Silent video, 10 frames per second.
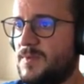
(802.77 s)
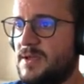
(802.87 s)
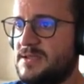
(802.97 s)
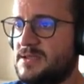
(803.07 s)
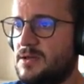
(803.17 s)

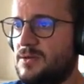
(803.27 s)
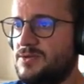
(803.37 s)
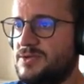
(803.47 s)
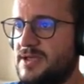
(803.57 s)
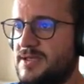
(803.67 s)
is
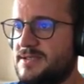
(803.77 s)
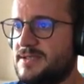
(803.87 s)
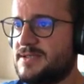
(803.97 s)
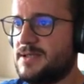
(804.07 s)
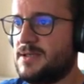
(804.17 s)
close
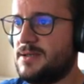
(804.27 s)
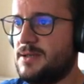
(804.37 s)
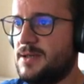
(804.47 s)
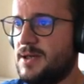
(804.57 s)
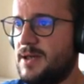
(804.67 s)
this
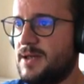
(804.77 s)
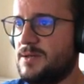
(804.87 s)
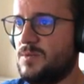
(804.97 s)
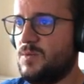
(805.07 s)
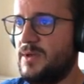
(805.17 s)

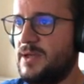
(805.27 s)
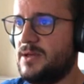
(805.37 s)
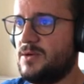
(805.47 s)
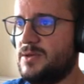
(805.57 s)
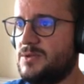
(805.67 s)
and we are
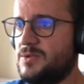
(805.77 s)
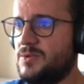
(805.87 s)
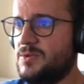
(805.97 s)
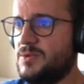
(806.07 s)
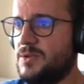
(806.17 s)
going to
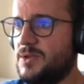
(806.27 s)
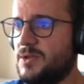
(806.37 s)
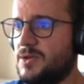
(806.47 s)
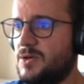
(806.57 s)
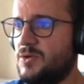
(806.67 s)

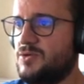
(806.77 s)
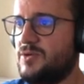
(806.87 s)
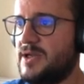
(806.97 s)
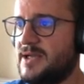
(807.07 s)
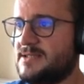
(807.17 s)
go to
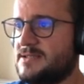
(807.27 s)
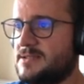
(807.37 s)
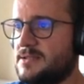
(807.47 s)
the next